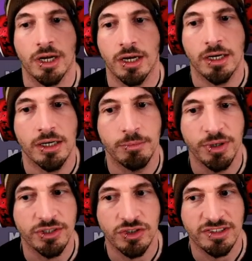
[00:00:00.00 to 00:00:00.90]
uh,
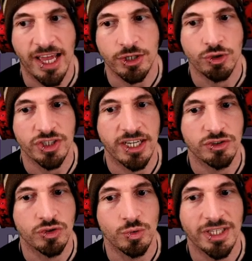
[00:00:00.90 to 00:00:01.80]
but it's just extra
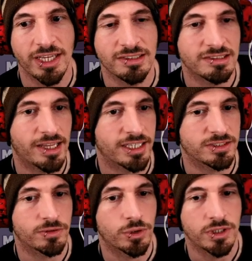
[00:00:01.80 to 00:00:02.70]
chance to gain
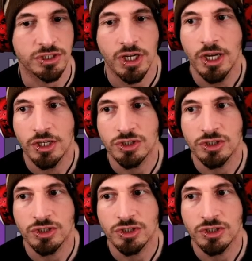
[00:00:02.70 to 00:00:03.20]
stacks of courage.